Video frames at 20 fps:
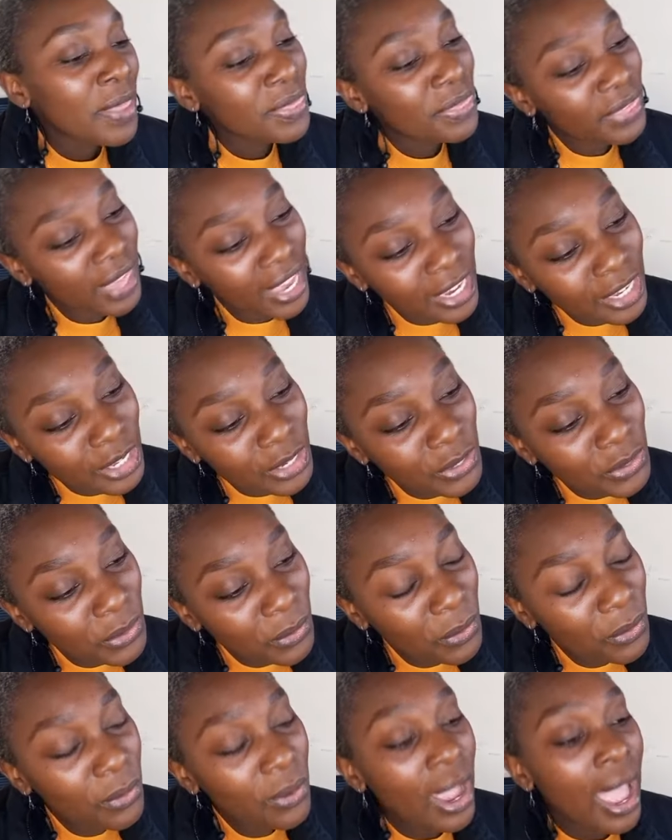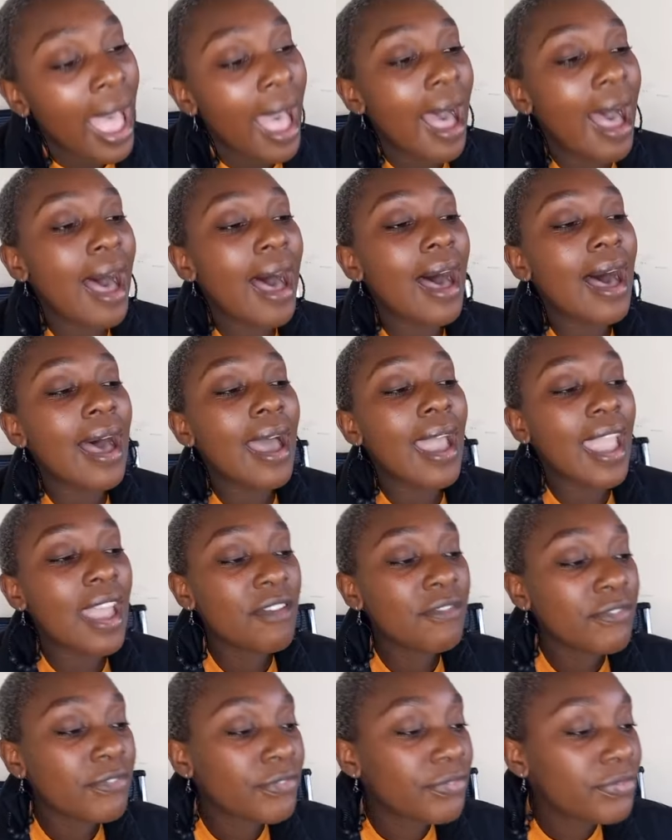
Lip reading: Thank you. Have